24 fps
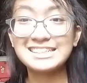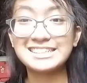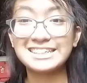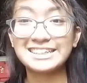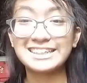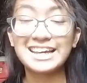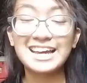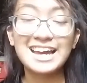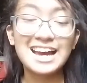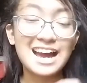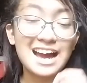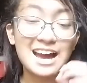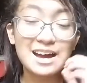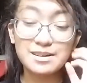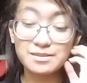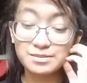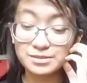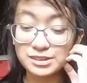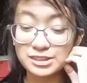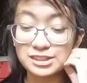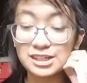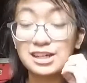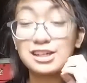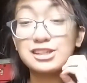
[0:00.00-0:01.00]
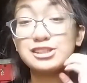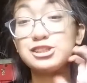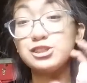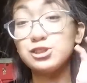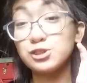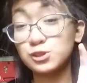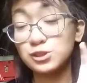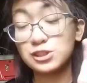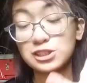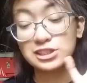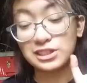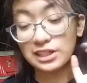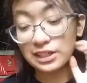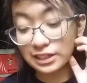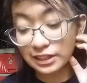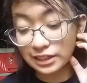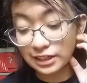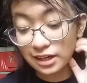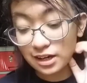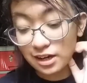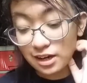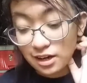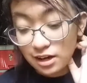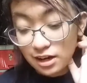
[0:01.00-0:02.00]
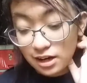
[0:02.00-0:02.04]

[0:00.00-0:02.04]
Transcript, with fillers: Legit. Um, just kidding.